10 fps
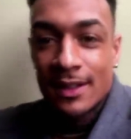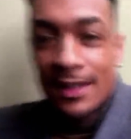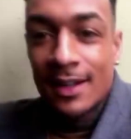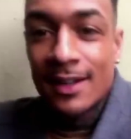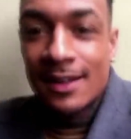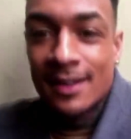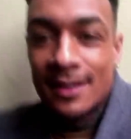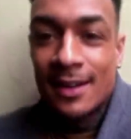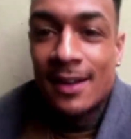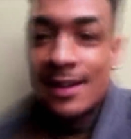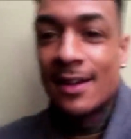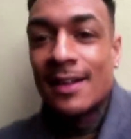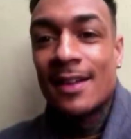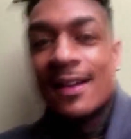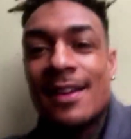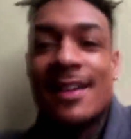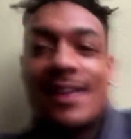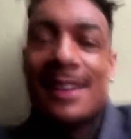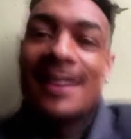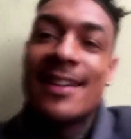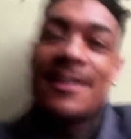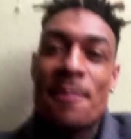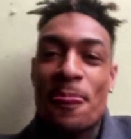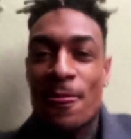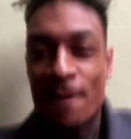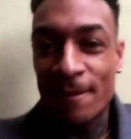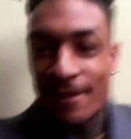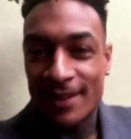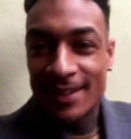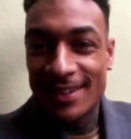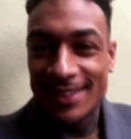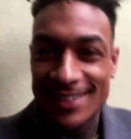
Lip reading: Anything else? You're just using this now as a mirror, aren't you?